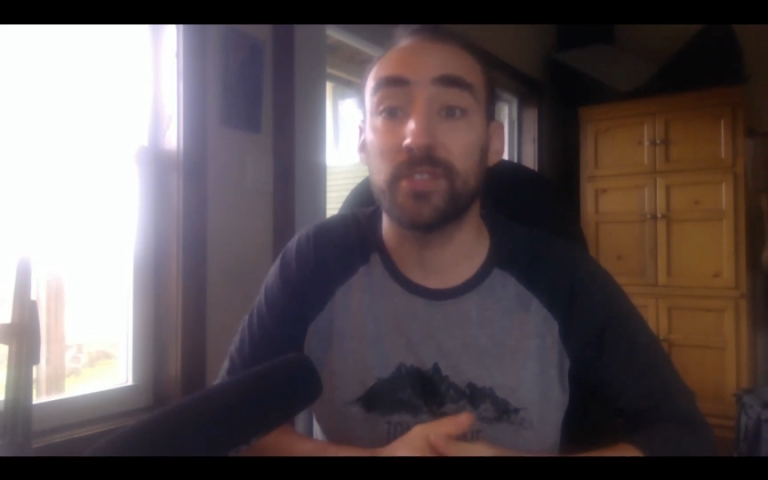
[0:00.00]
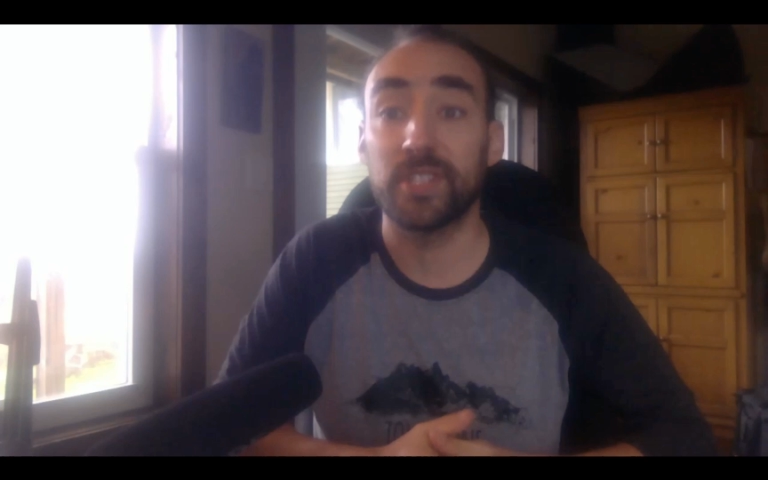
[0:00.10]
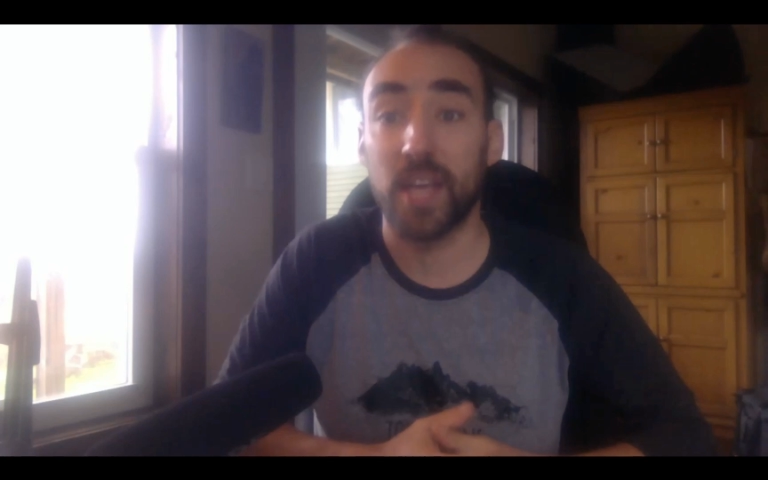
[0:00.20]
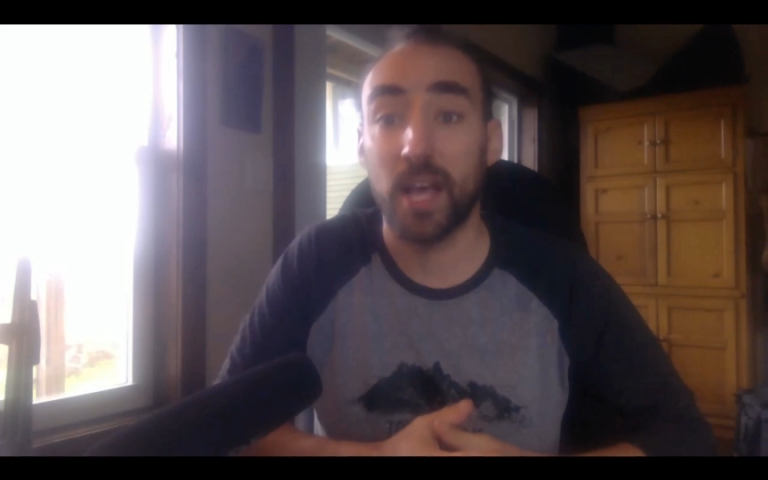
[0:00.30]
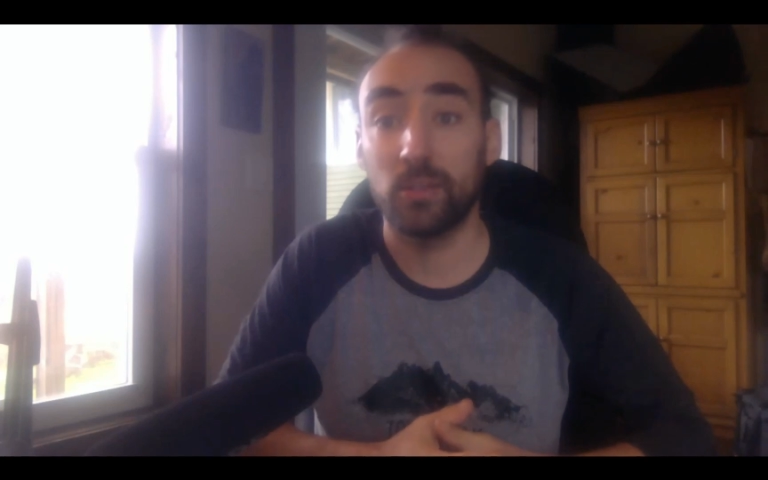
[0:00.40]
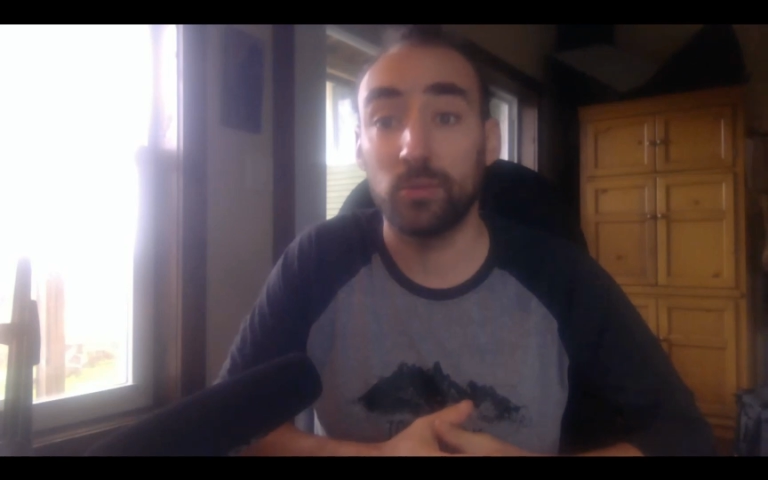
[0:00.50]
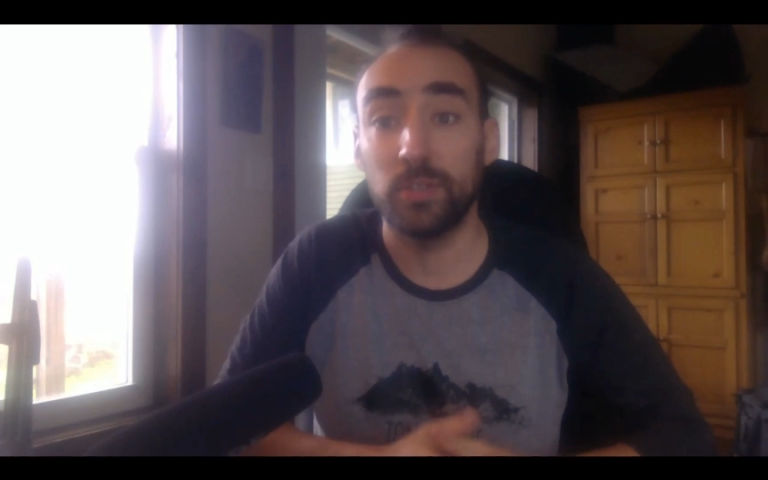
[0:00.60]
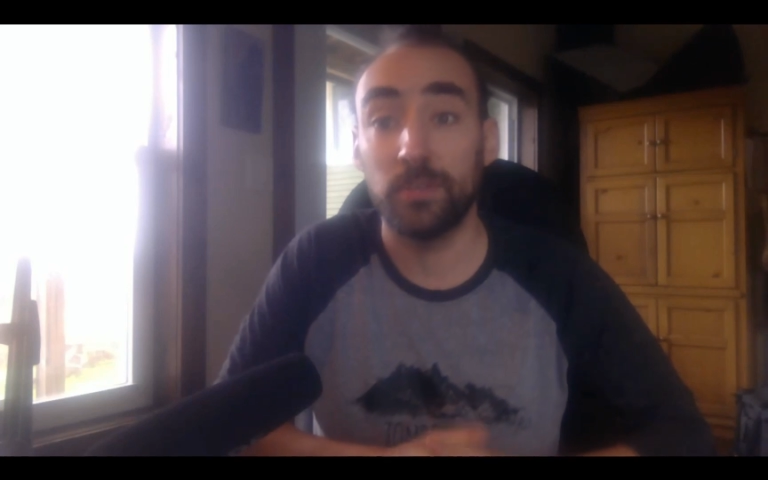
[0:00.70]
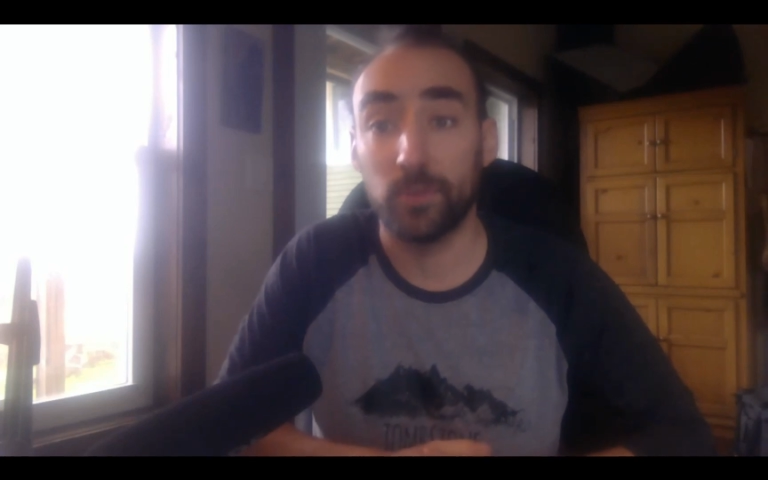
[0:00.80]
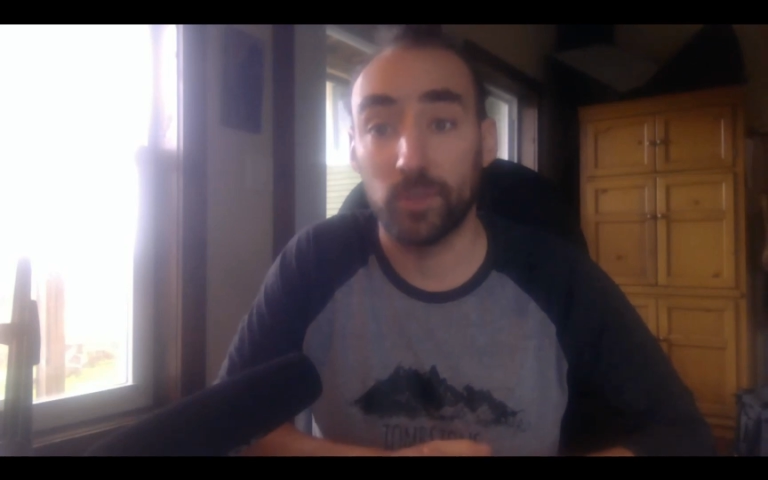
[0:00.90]
salary
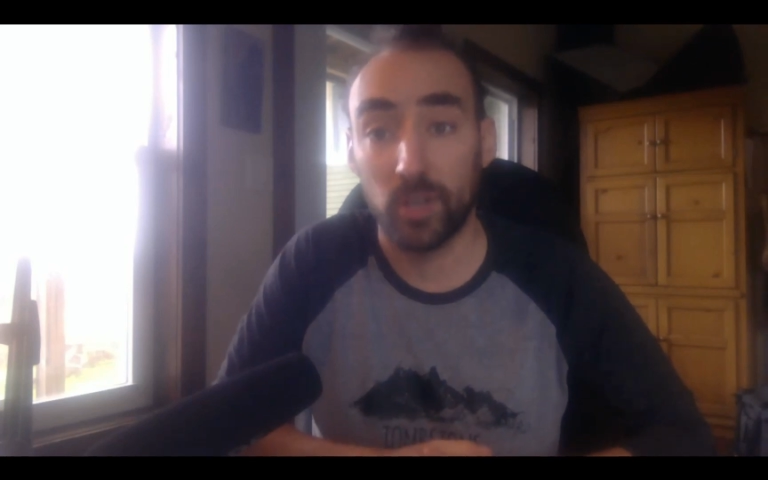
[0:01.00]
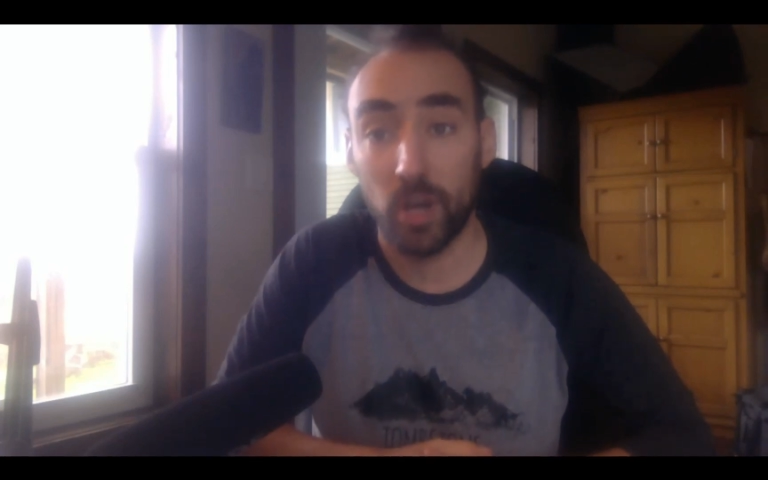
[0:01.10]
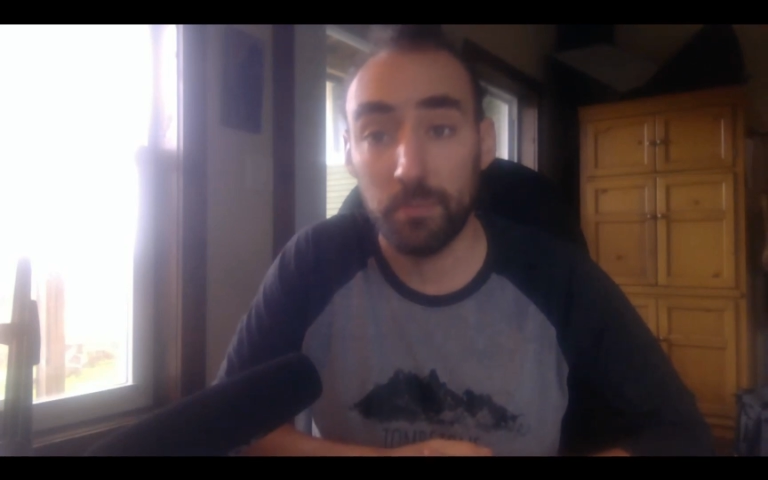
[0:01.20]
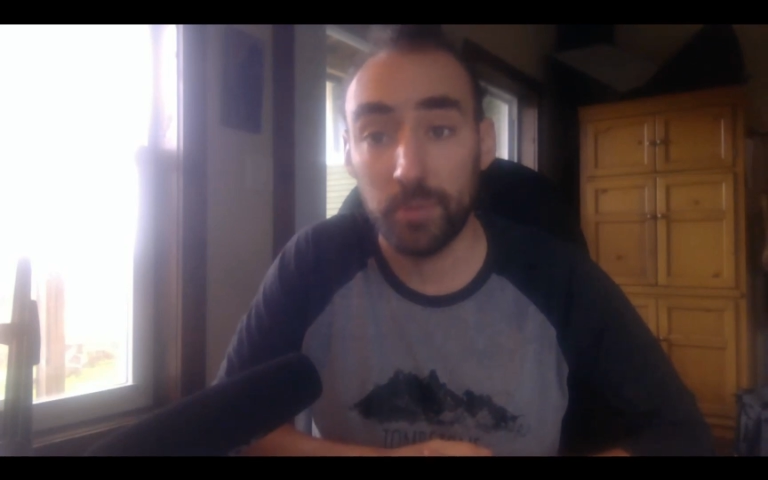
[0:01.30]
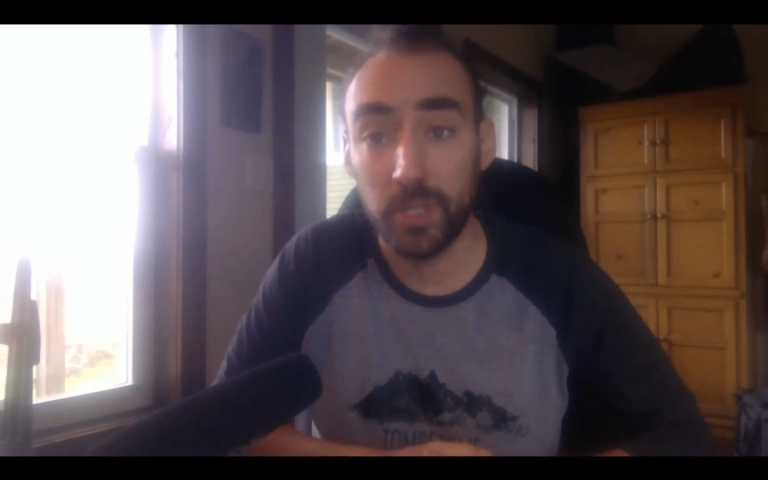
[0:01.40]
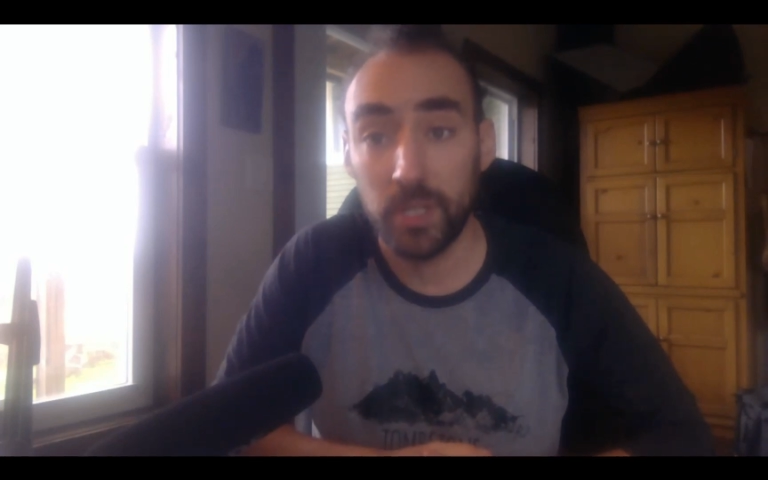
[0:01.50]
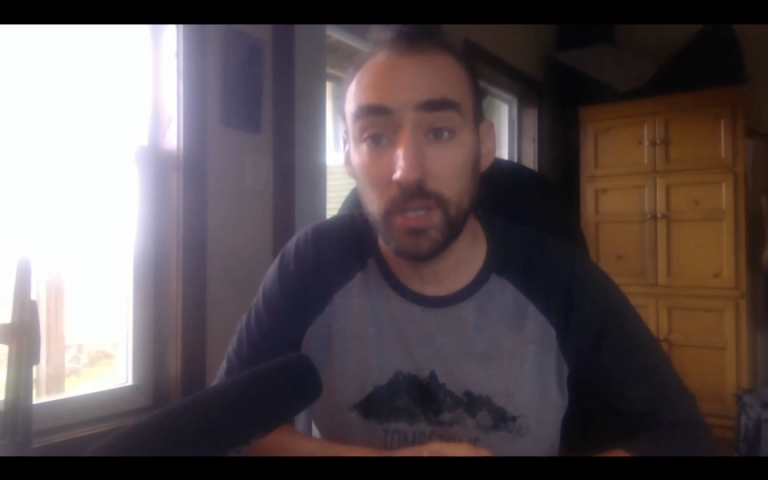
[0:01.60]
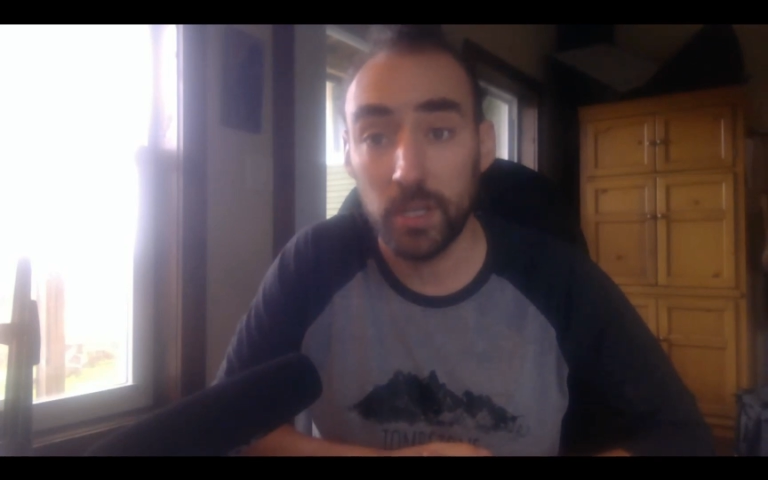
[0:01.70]
for the company.